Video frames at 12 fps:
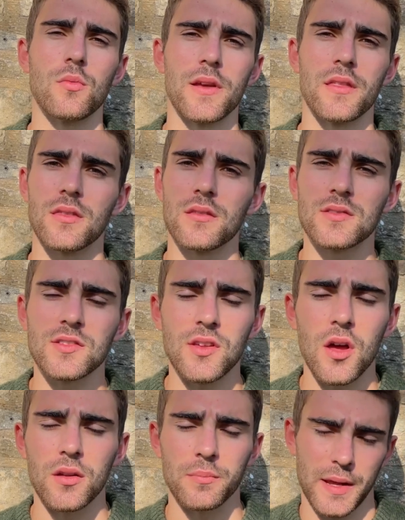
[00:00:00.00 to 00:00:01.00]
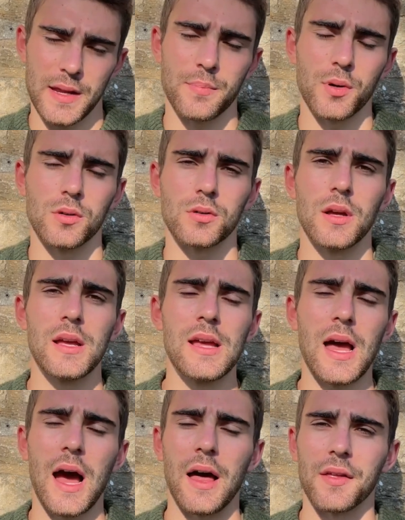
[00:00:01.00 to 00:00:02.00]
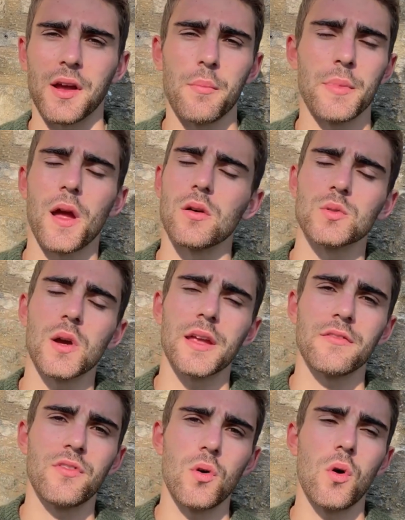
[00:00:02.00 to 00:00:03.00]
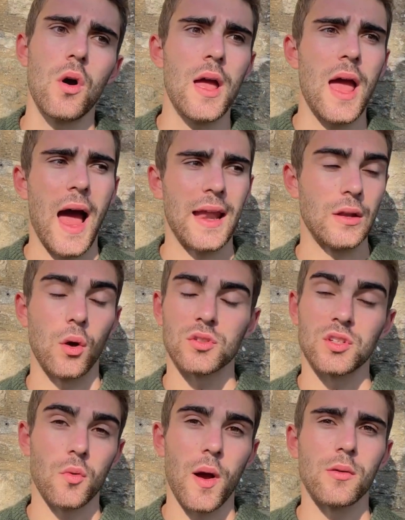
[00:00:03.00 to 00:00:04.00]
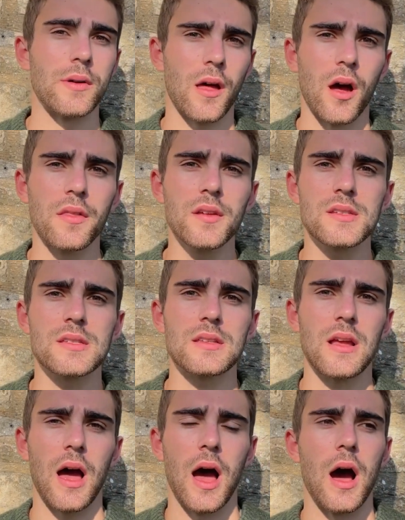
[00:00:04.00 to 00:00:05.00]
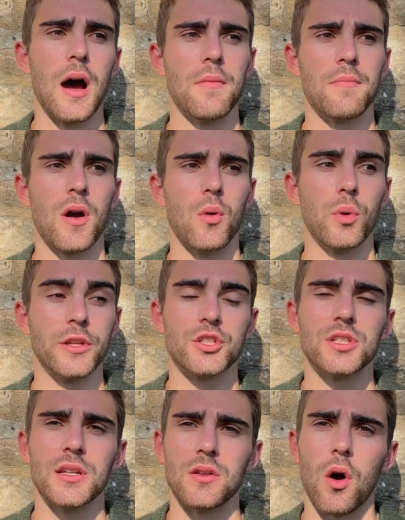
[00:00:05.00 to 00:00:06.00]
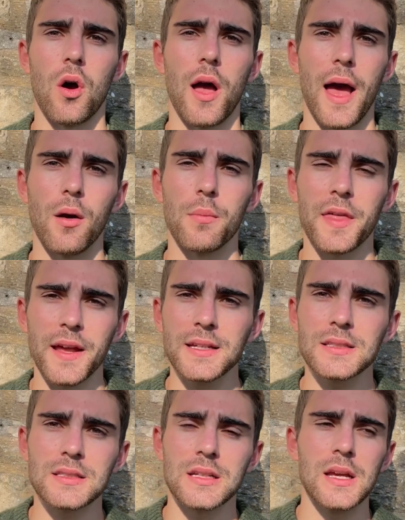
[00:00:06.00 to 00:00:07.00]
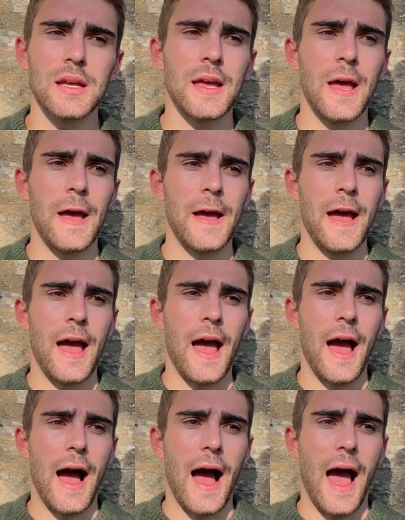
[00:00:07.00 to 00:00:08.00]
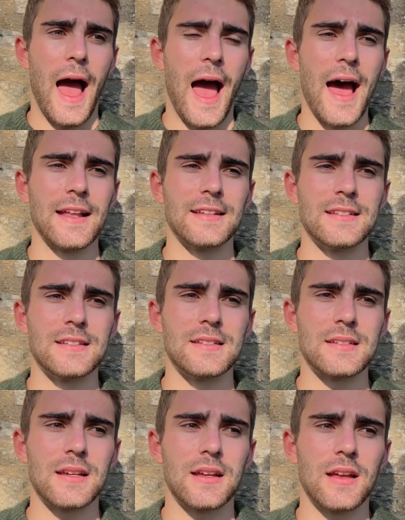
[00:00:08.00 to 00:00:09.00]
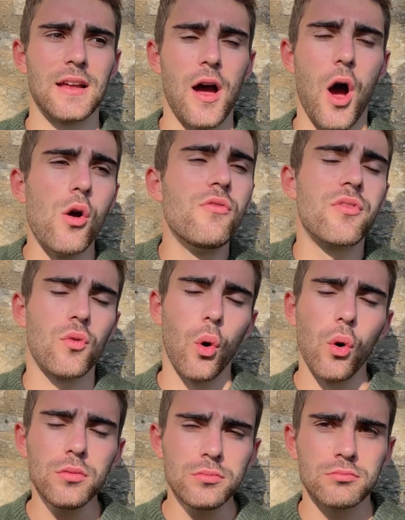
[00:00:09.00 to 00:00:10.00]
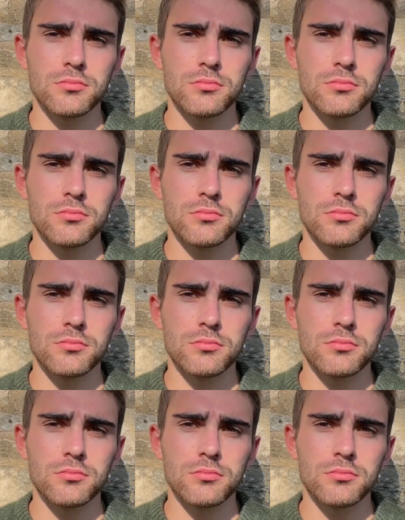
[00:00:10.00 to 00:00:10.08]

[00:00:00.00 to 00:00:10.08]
with certain people at the company I was working for, and not so well with others, um, which did not help things. And overall,